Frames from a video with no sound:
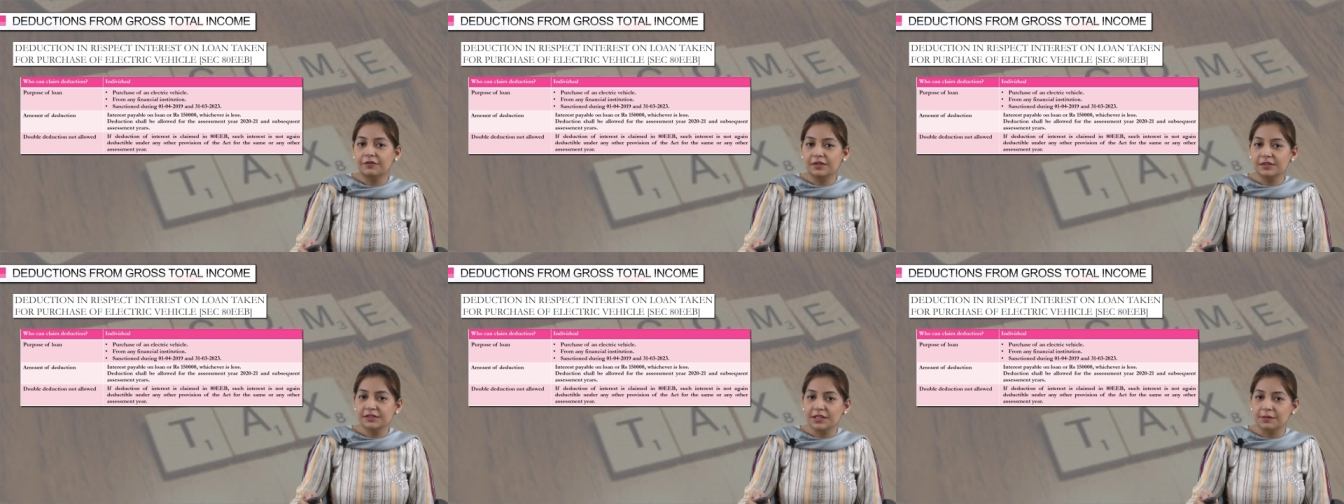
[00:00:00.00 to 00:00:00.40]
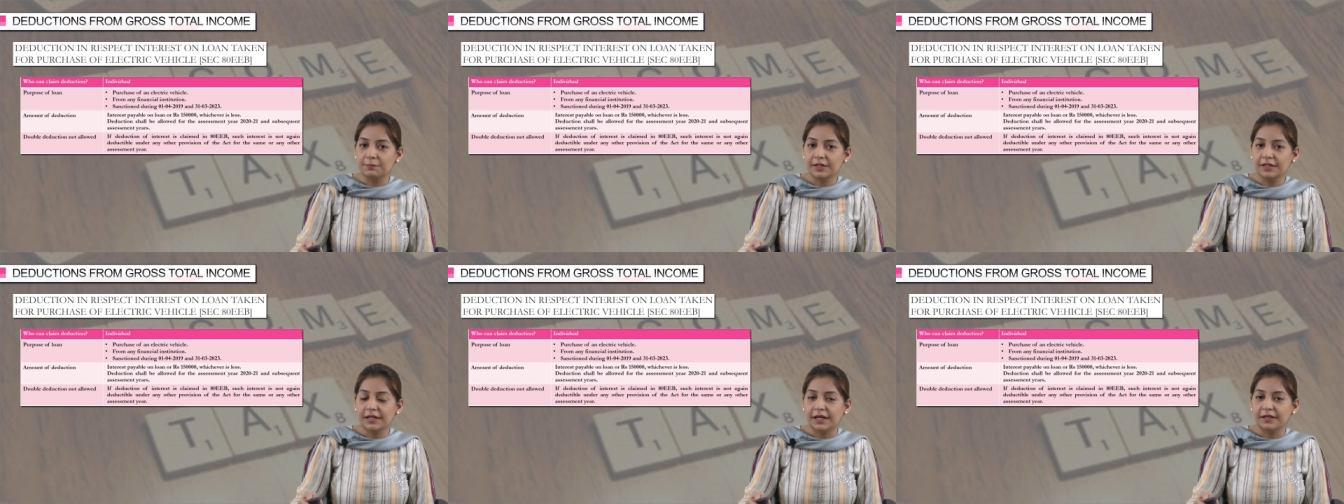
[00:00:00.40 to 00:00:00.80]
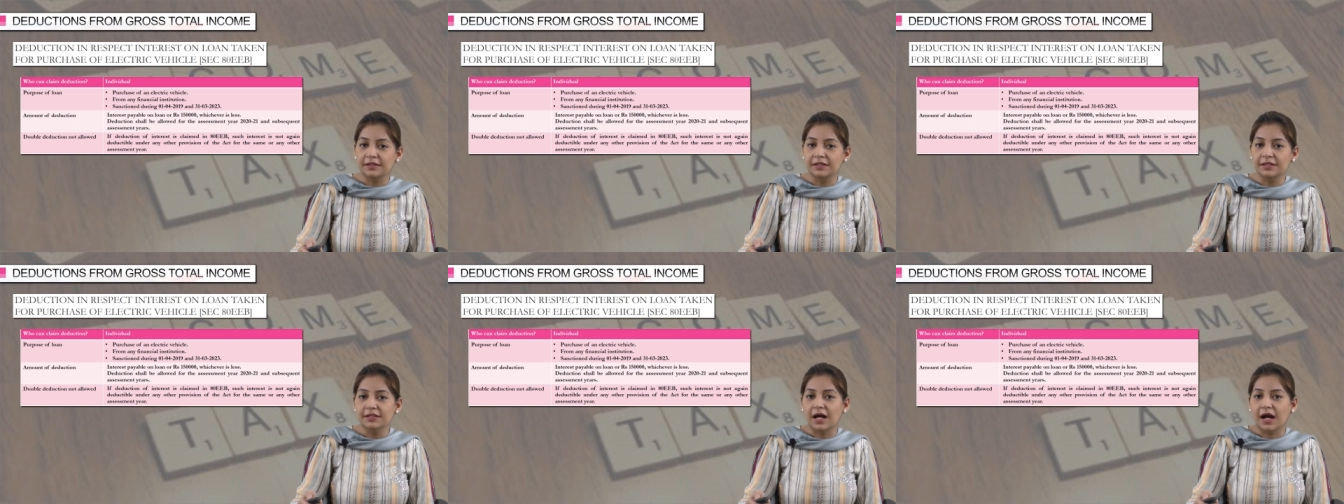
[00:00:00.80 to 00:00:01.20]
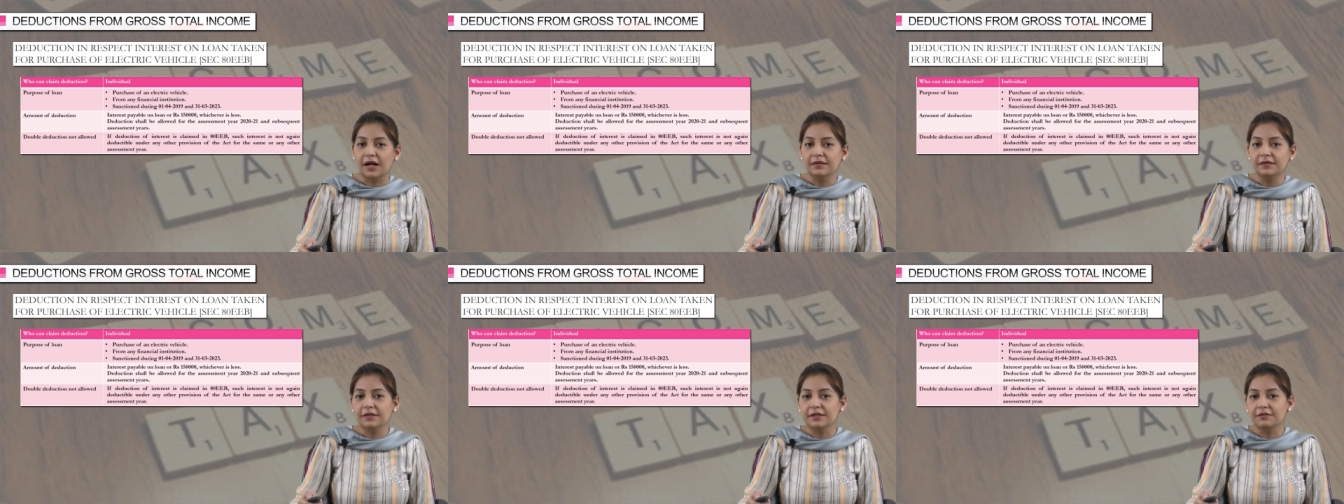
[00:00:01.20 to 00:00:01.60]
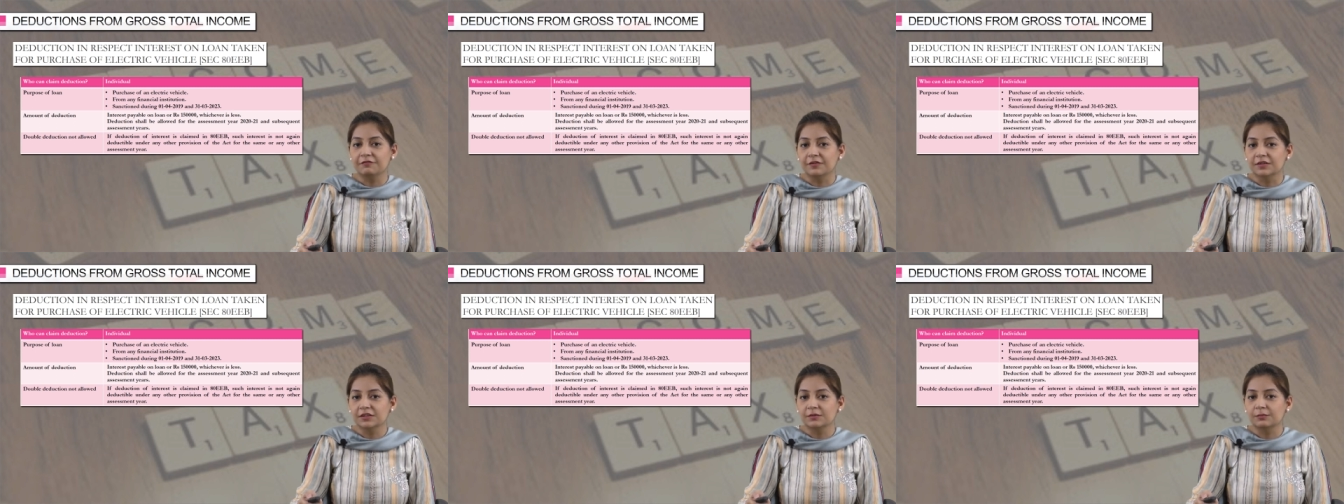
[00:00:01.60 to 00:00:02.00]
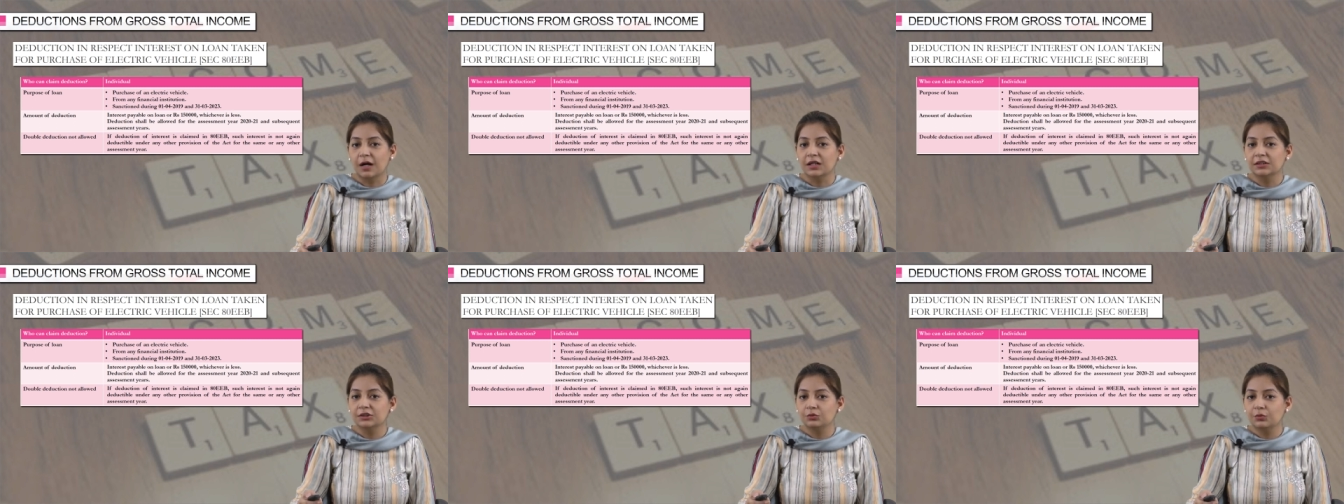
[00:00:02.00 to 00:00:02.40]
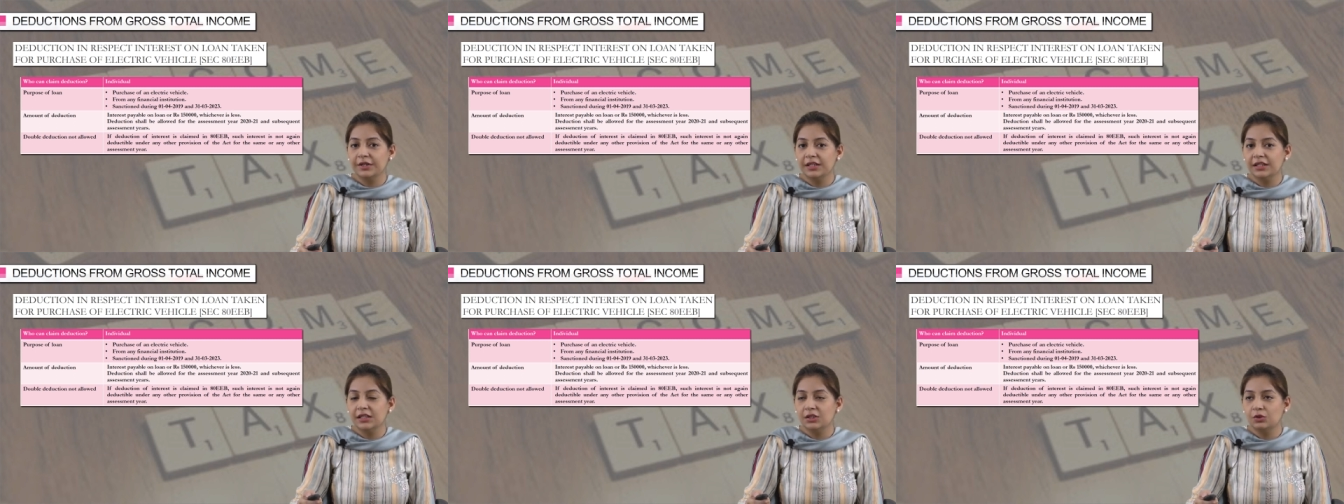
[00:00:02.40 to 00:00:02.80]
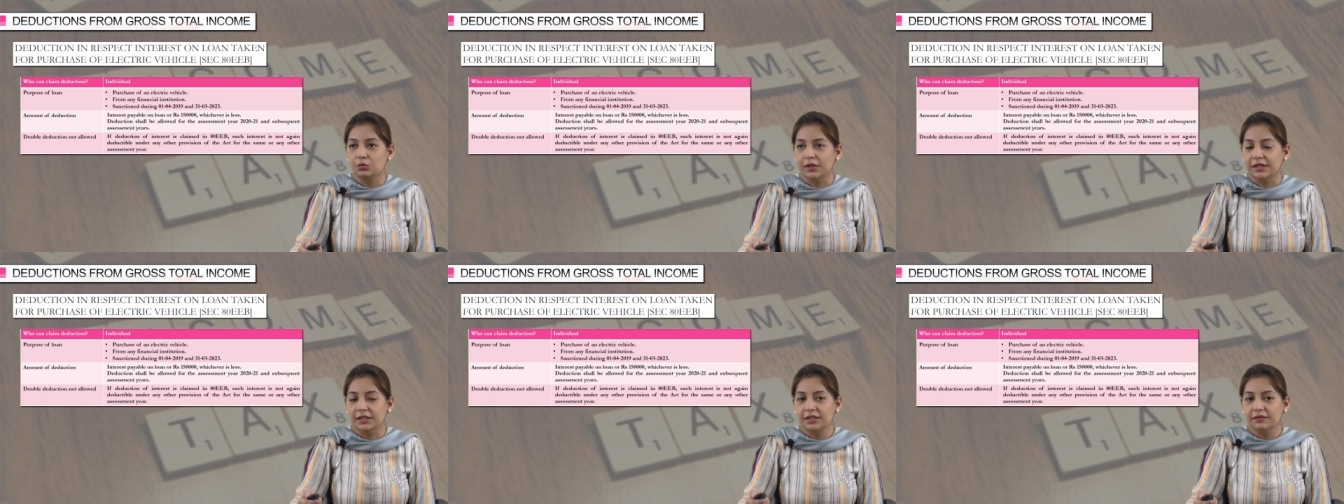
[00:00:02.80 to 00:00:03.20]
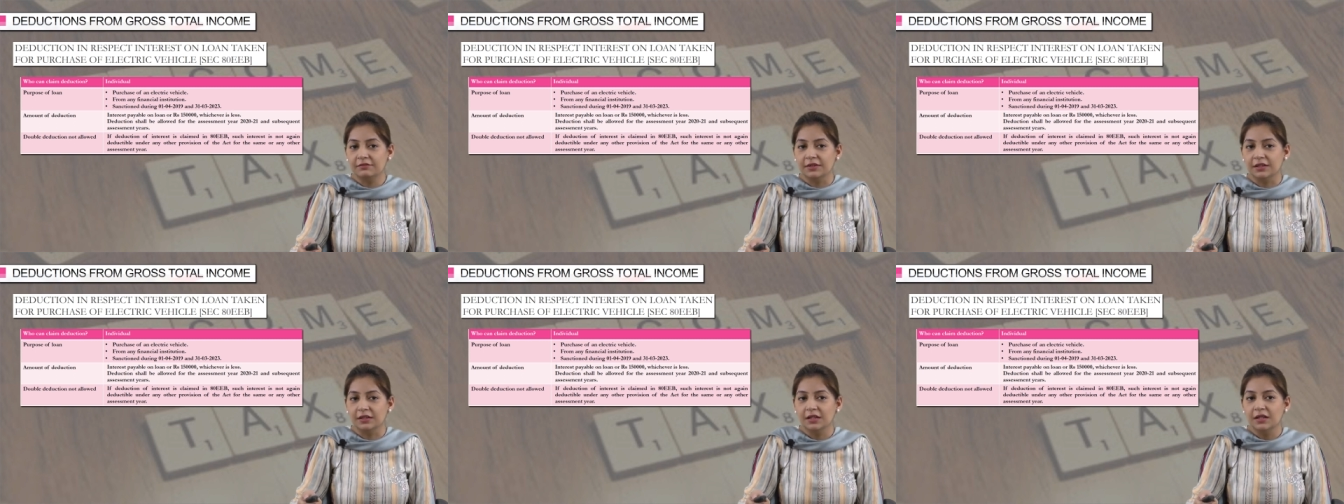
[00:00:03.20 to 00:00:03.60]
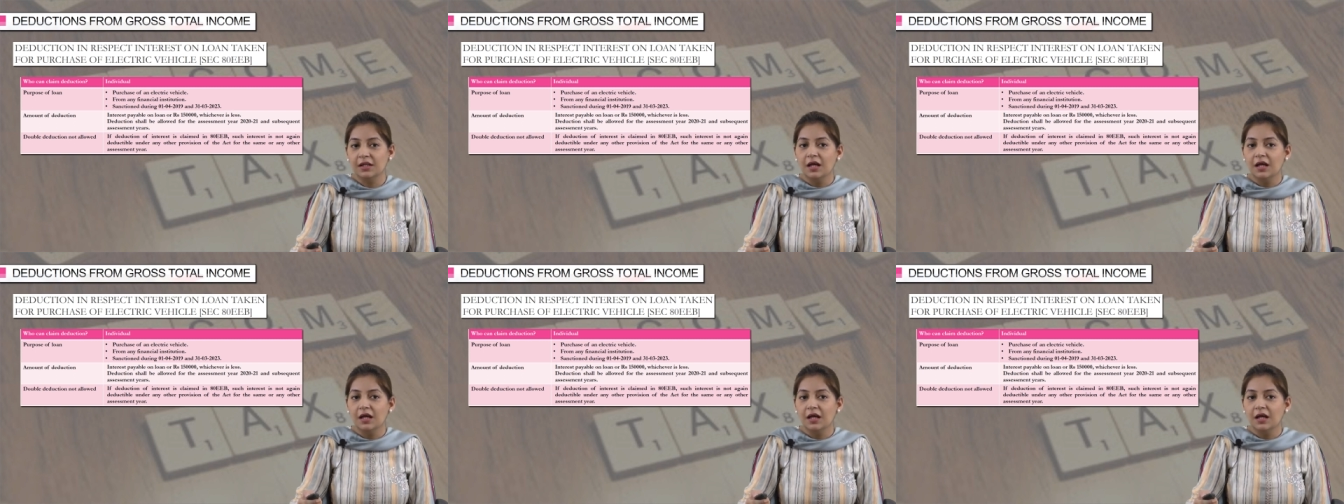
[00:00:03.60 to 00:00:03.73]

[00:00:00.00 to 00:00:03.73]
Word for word: 1st April 19 and 31st March 2023.